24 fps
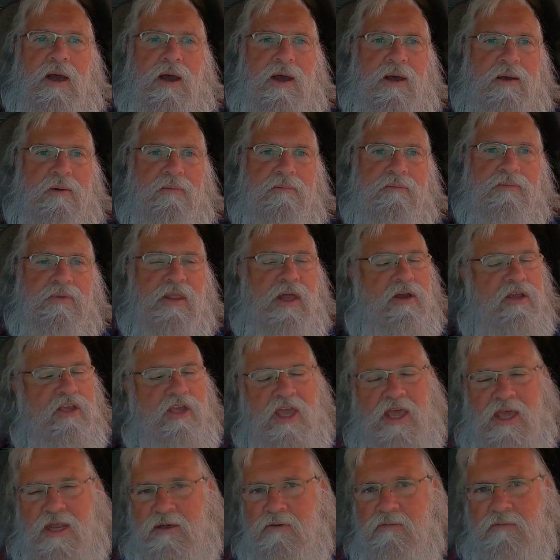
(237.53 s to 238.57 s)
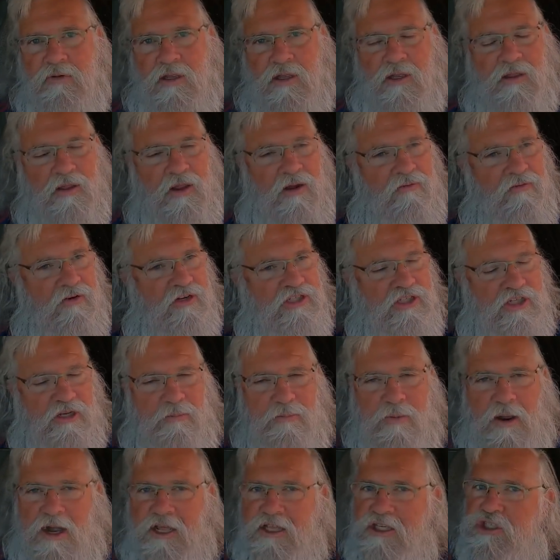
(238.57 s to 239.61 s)
Now again,
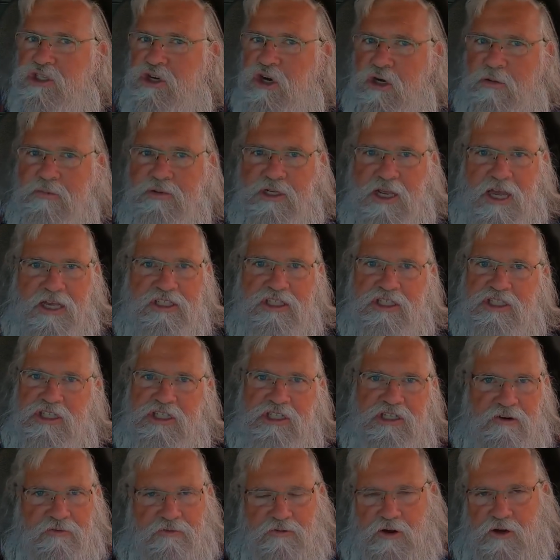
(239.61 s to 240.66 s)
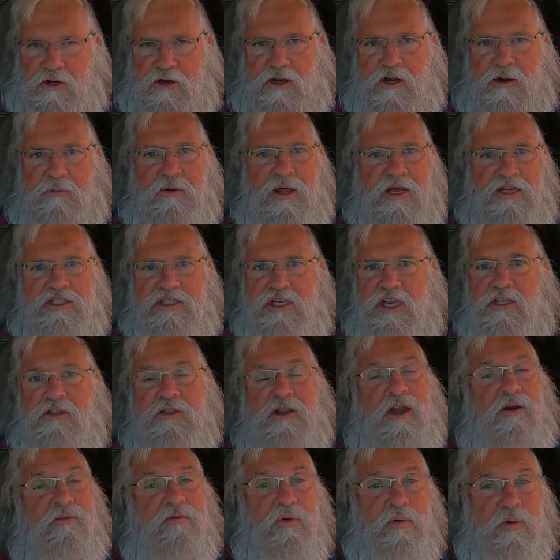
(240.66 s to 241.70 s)
everybody's circumstances are different, and I'm not
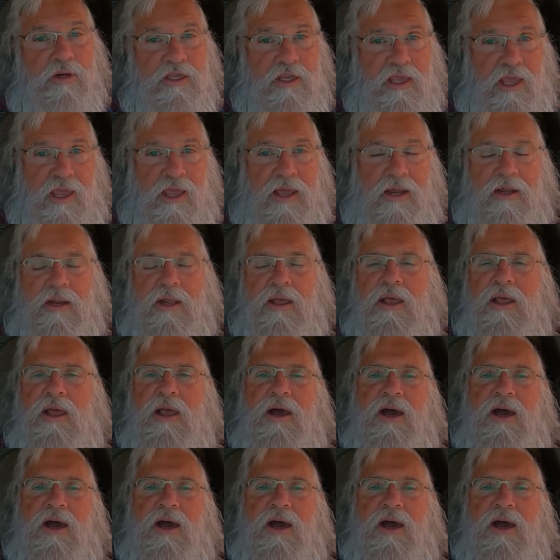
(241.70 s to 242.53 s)
saying that everyone can.